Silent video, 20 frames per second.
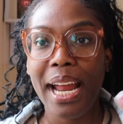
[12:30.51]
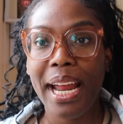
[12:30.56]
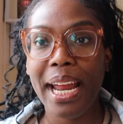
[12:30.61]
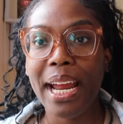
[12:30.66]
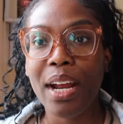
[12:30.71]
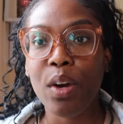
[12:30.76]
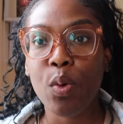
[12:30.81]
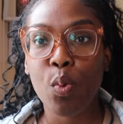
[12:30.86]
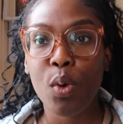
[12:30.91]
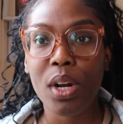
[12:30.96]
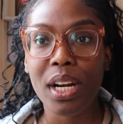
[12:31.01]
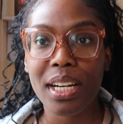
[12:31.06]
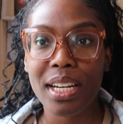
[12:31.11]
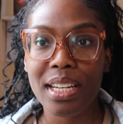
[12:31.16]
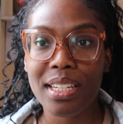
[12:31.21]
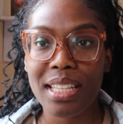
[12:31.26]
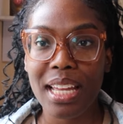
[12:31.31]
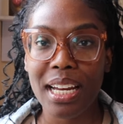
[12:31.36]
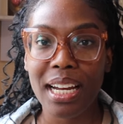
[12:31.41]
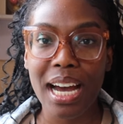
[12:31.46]
in what it
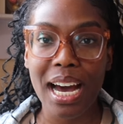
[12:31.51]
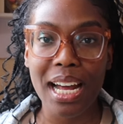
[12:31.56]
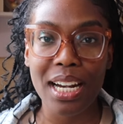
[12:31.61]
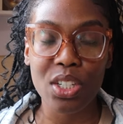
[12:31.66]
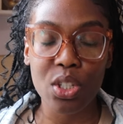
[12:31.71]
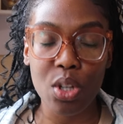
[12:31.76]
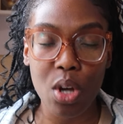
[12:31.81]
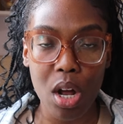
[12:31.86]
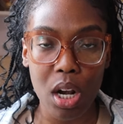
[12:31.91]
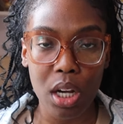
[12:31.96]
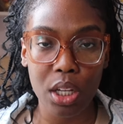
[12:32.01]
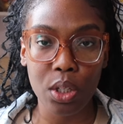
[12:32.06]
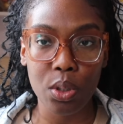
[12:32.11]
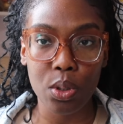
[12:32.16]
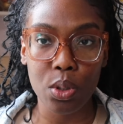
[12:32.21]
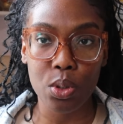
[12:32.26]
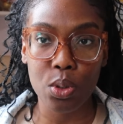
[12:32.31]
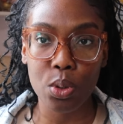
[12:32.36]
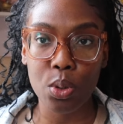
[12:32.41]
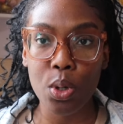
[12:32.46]
is that God is calling you
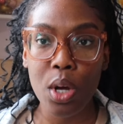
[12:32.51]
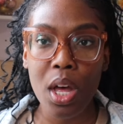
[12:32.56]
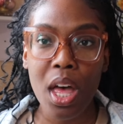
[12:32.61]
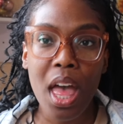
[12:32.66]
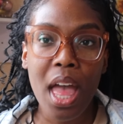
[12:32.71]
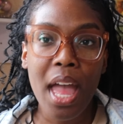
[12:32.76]
to do,